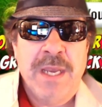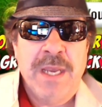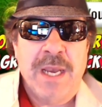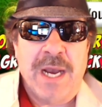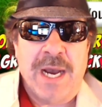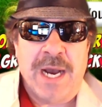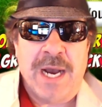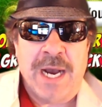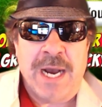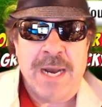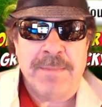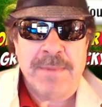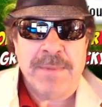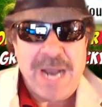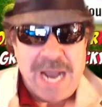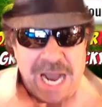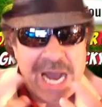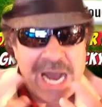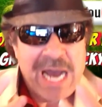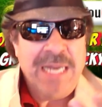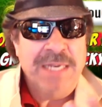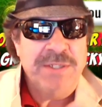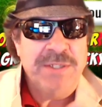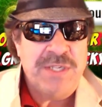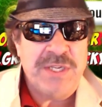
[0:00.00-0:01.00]
um,
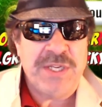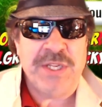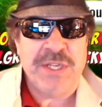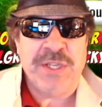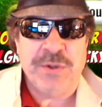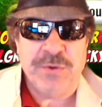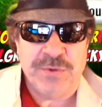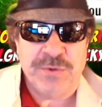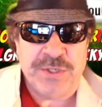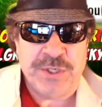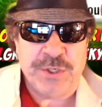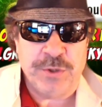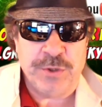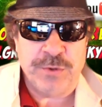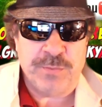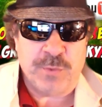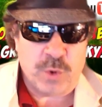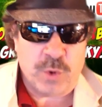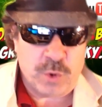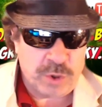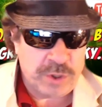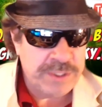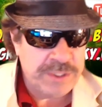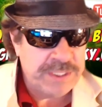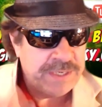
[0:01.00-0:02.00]
onto YouTube
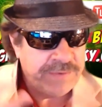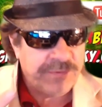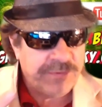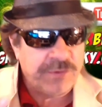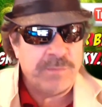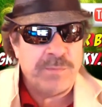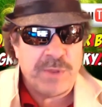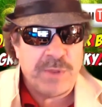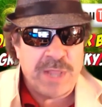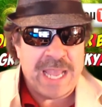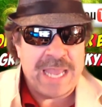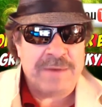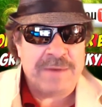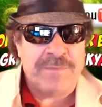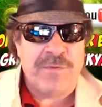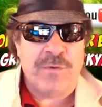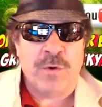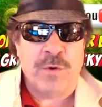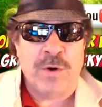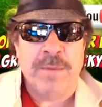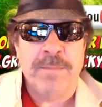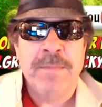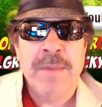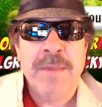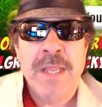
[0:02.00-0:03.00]
or a different
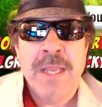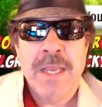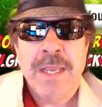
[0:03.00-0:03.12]
platform.